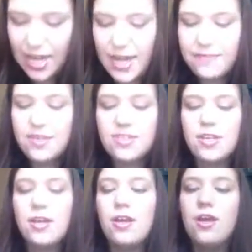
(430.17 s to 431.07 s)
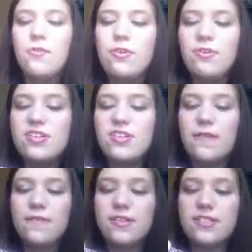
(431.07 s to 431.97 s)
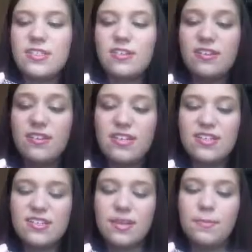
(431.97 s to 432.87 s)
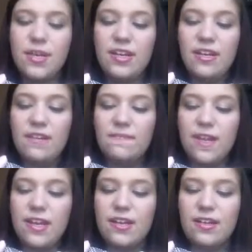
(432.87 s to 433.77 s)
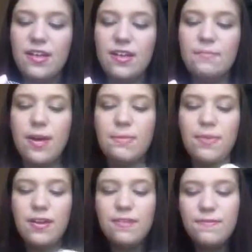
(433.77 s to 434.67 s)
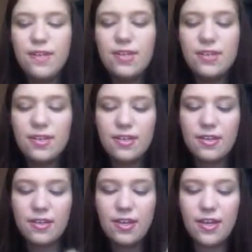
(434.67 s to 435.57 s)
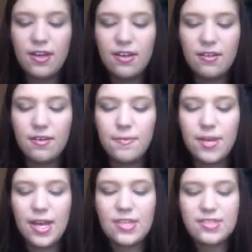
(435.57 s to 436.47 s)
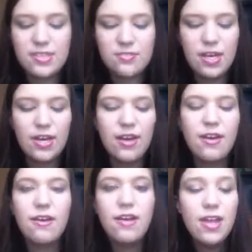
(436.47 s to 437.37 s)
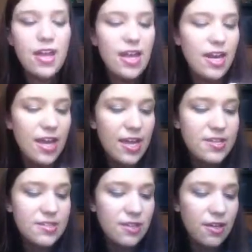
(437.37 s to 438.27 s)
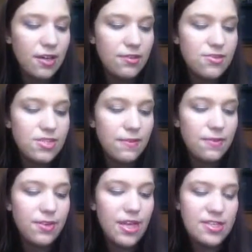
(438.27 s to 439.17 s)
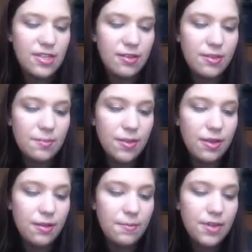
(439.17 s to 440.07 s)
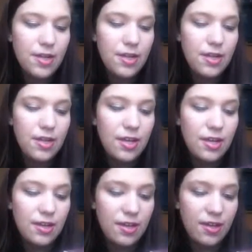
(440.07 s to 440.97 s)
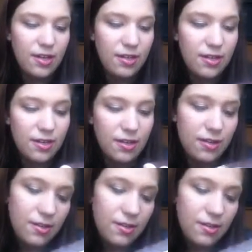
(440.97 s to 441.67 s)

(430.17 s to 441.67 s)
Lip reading: I have this Realness of Concealerness Mini Fake It Kit by Benefit. And it has this right now. And it has other stuff with it. It has like a lip pump and then like a